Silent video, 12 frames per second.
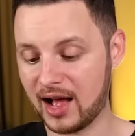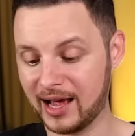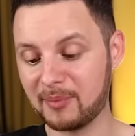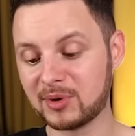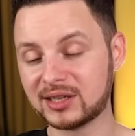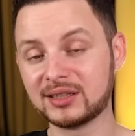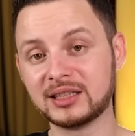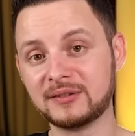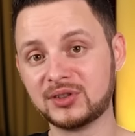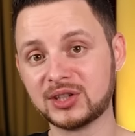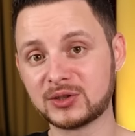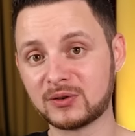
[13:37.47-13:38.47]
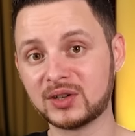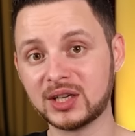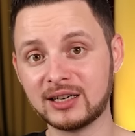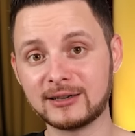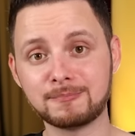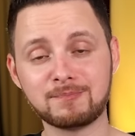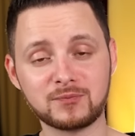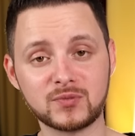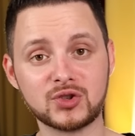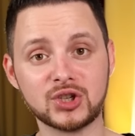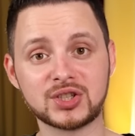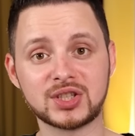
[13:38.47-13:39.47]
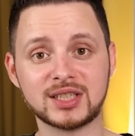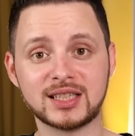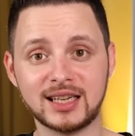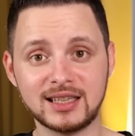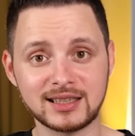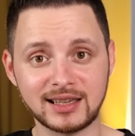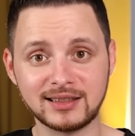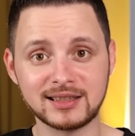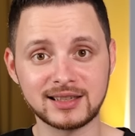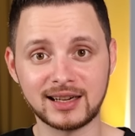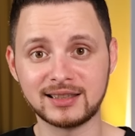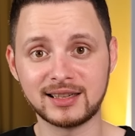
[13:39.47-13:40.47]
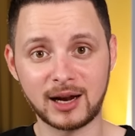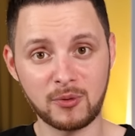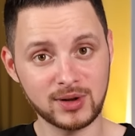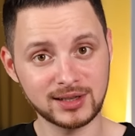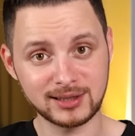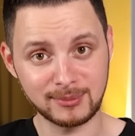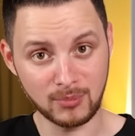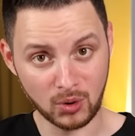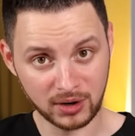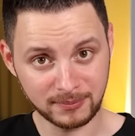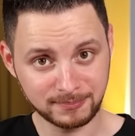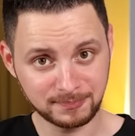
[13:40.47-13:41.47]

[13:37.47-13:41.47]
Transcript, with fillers: I am gonna leave this over here just in case I decide that I want some more.